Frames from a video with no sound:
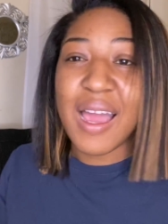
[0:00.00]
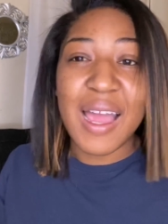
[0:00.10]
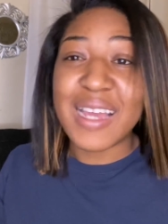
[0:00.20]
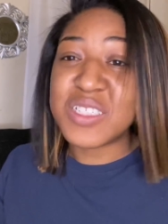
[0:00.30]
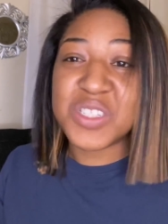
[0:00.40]

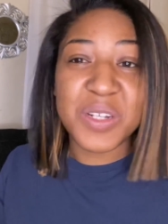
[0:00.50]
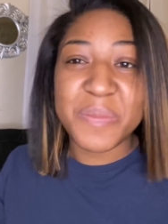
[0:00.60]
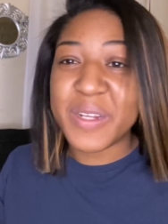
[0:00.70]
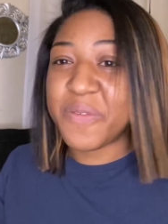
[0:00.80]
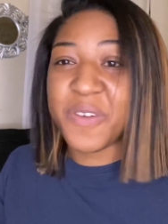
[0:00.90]
I should have
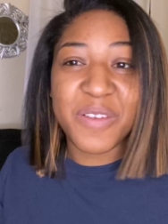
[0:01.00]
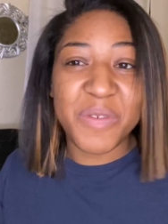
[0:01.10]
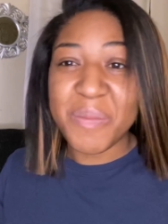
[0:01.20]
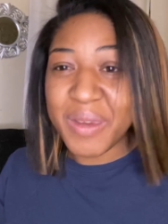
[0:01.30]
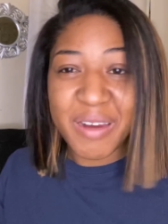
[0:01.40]
been in front of a
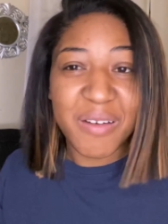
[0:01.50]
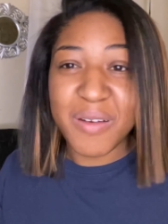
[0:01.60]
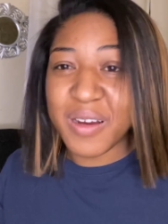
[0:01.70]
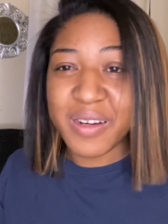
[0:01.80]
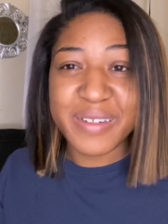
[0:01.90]

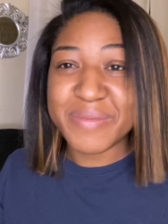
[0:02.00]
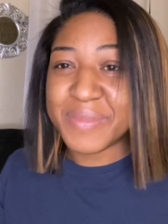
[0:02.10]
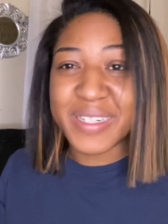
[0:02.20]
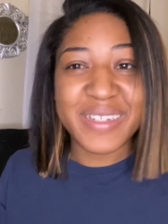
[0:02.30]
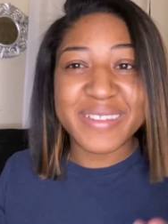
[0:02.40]
mirror,
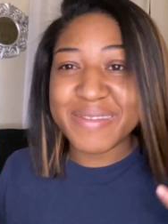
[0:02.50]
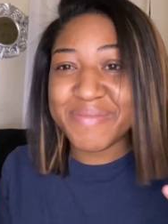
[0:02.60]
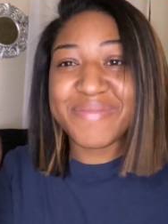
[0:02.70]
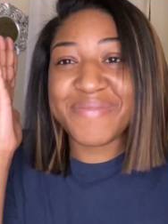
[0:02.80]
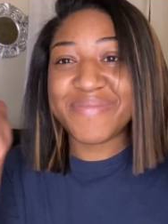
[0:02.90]
but
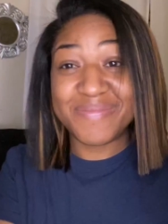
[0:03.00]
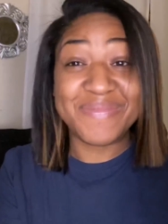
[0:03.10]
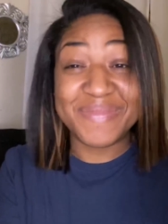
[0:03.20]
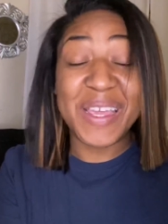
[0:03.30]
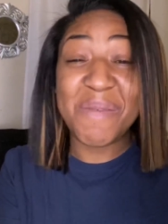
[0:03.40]

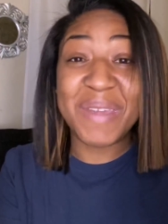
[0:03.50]
I'm